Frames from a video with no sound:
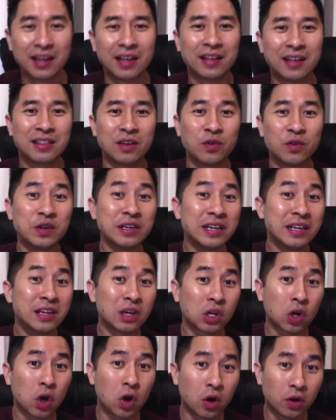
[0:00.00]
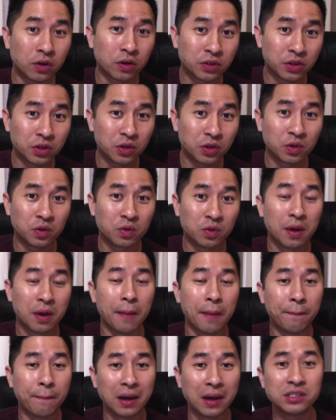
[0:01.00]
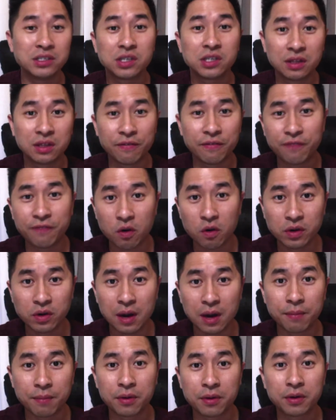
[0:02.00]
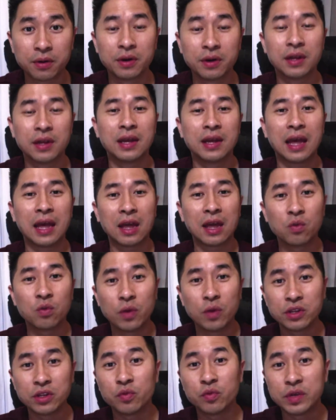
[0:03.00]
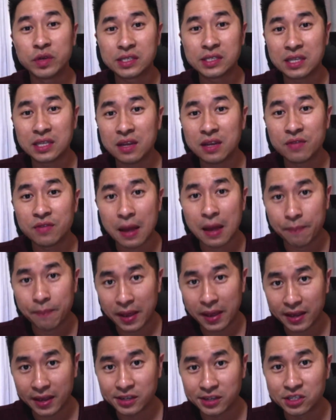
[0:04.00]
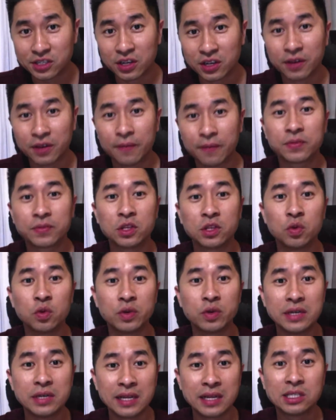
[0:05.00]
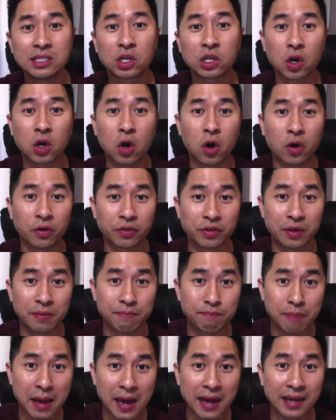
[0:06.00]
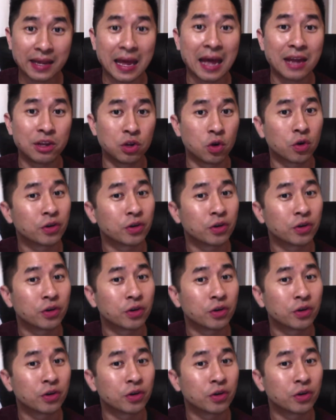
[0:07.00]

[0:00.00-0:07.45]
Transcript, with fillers: They would need to call you, punch in the phone number, and when you receive that page, you would need to call them back at your